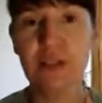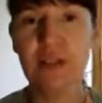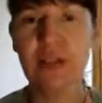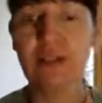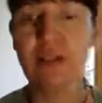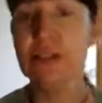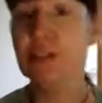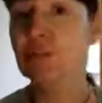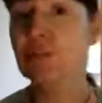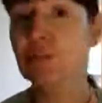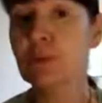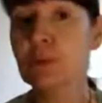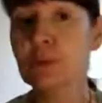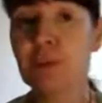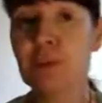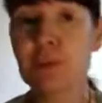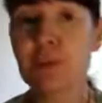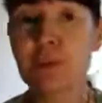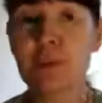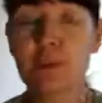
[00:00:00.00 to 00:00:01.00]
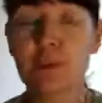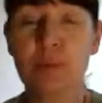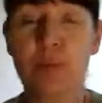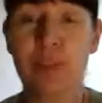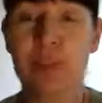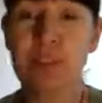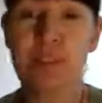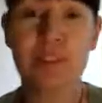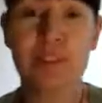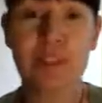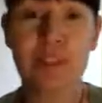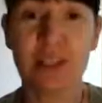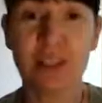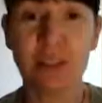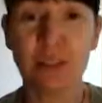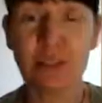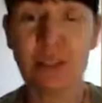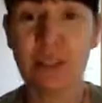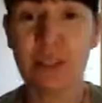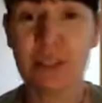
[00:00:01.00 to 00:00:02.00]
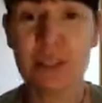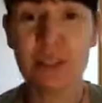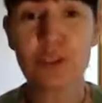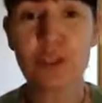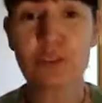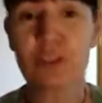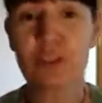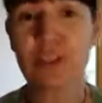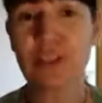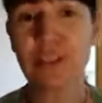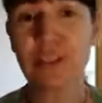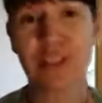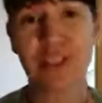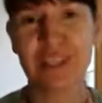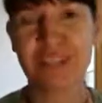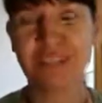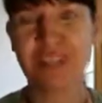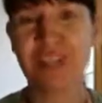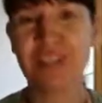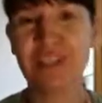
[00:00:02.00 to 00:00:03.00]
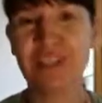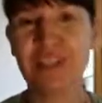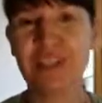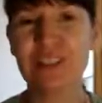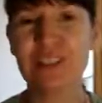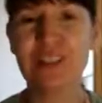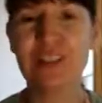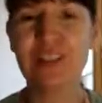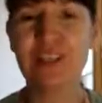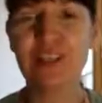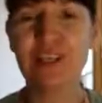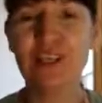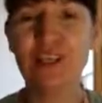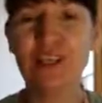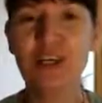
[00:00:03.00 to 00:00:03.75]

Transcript: And you would be surprised how pleasurable that actually is,